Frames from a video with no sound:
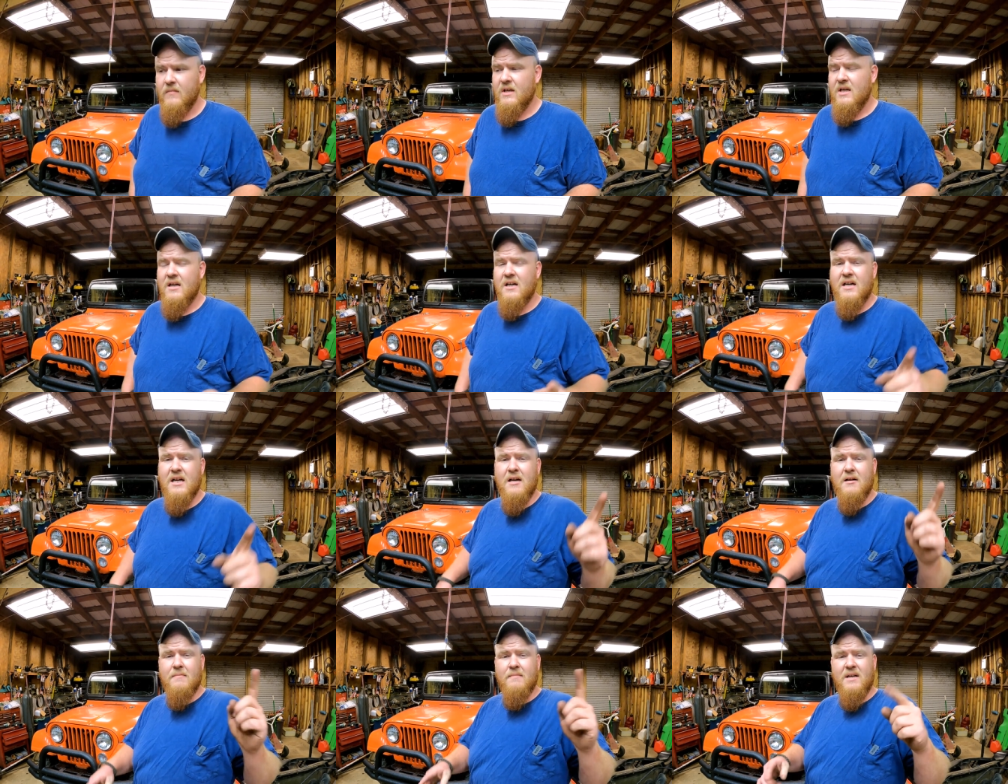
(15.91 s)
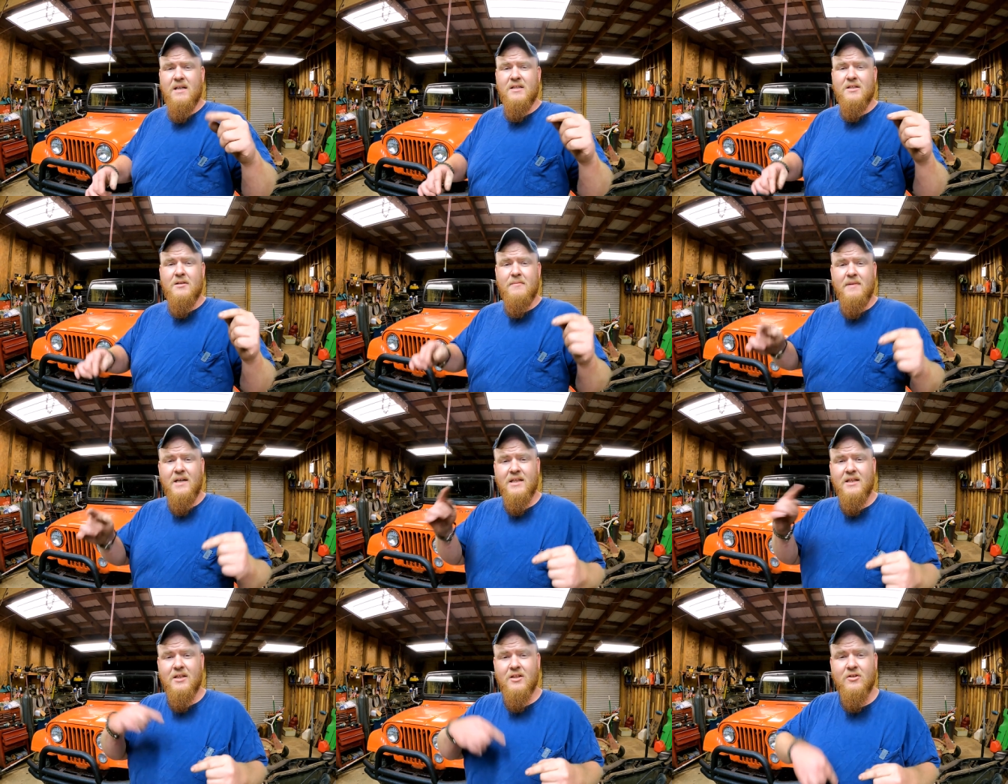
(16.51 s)
I kind of meant to
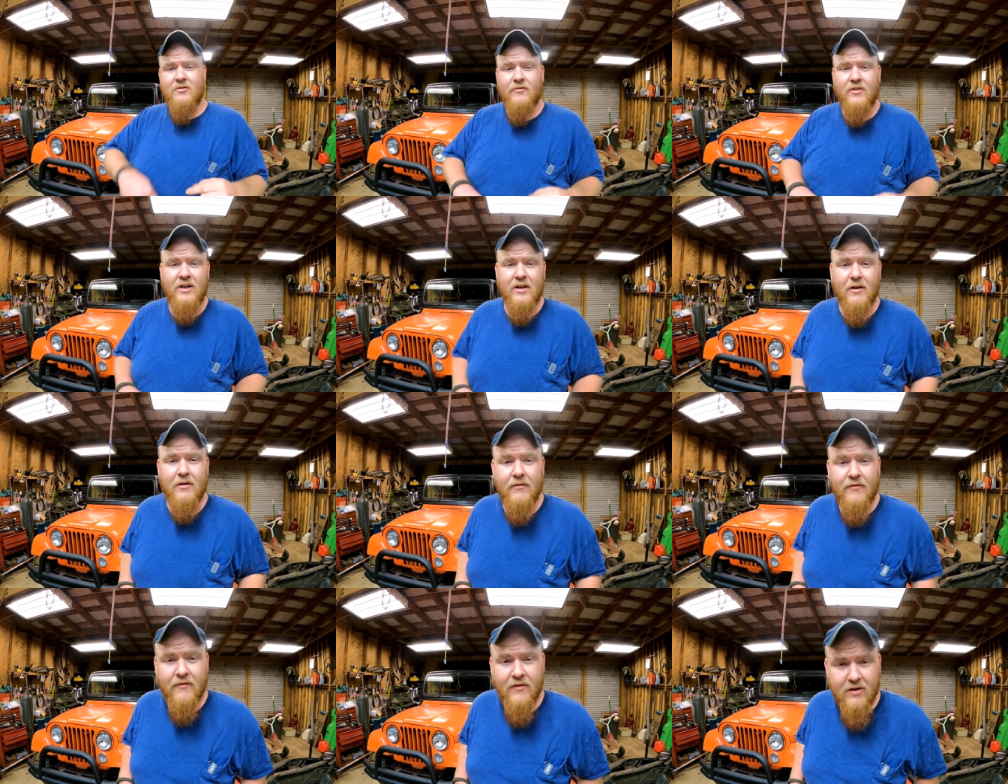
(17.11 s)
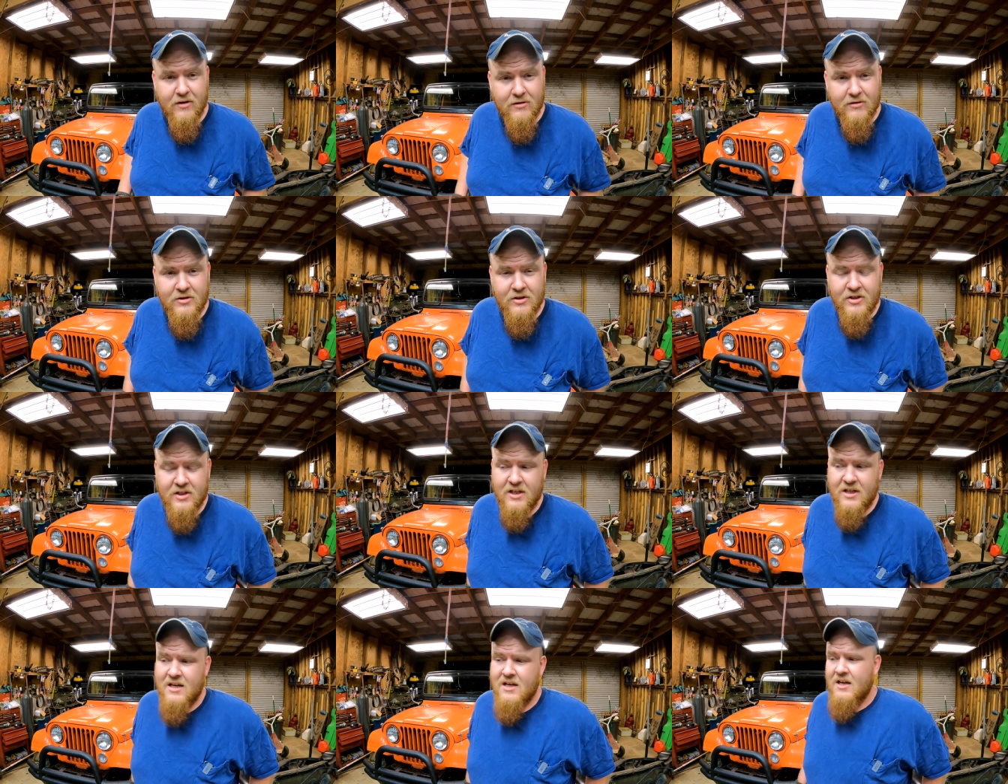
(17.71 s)
make this video
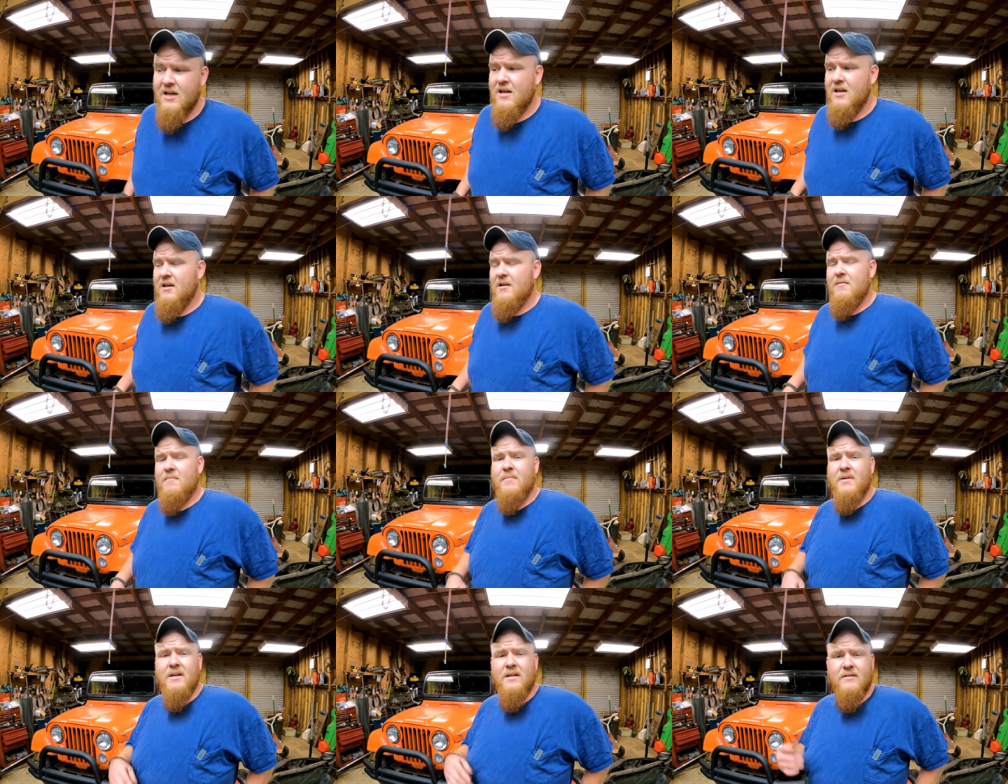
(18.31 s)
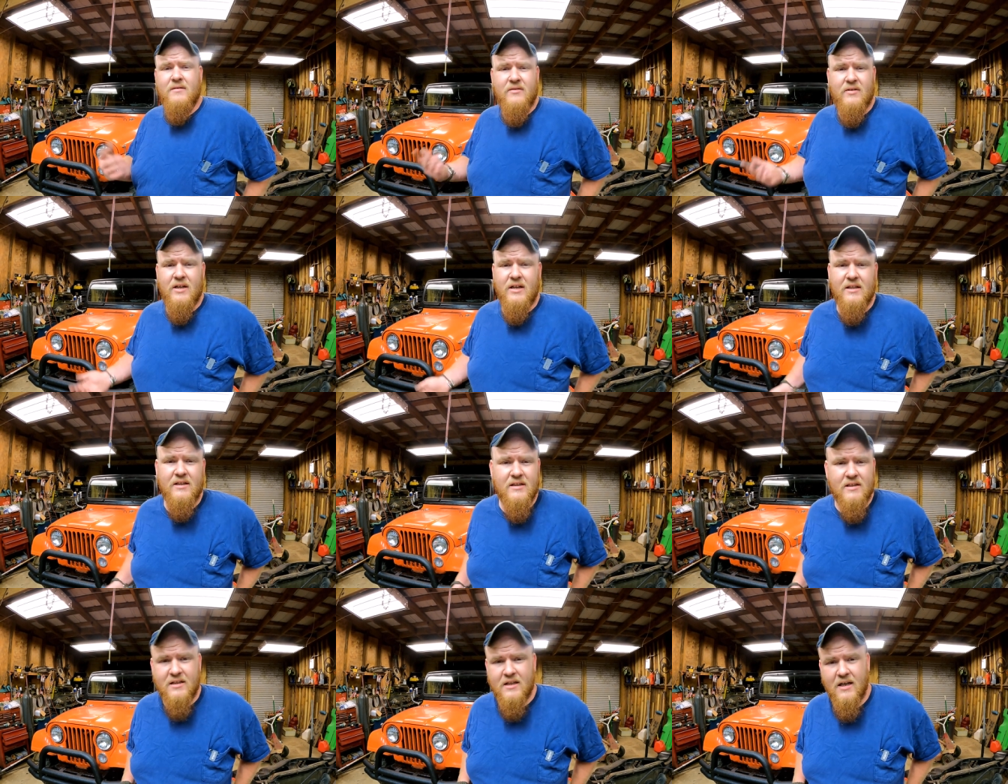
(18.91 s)
first, but
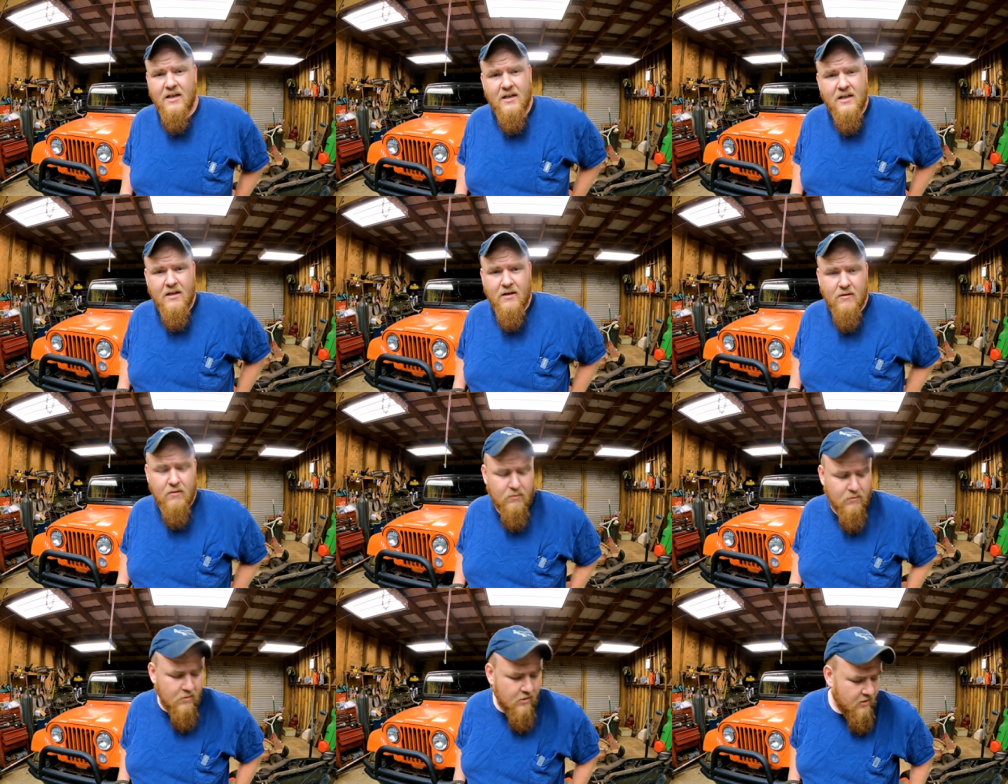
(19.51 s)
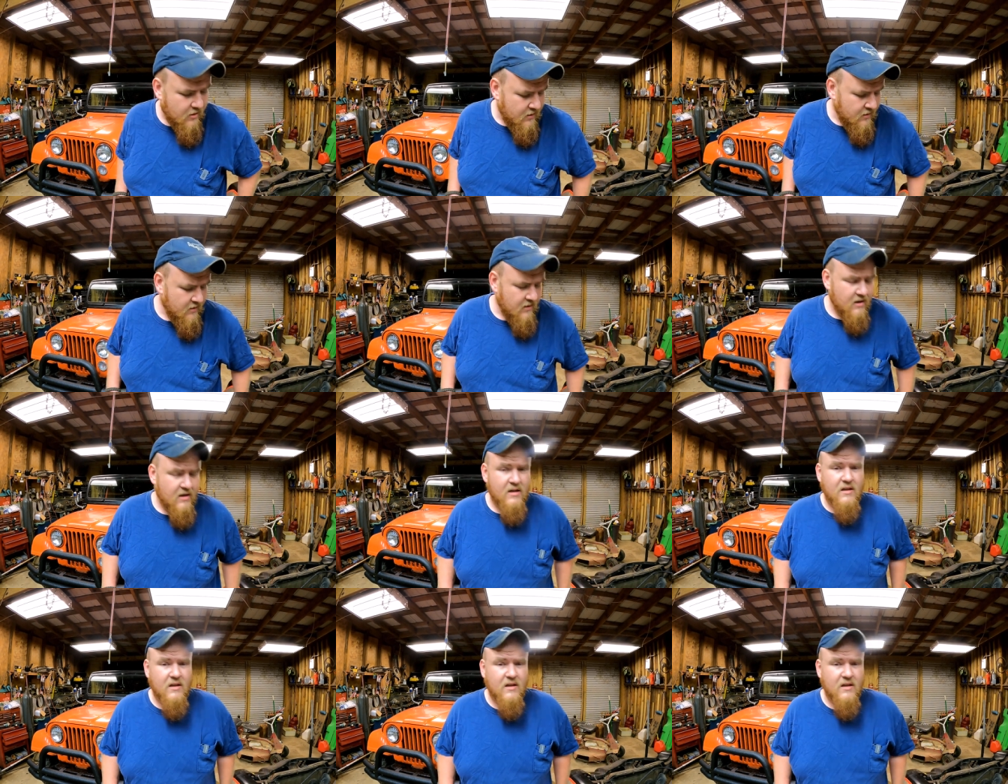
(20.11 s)
things got out of order.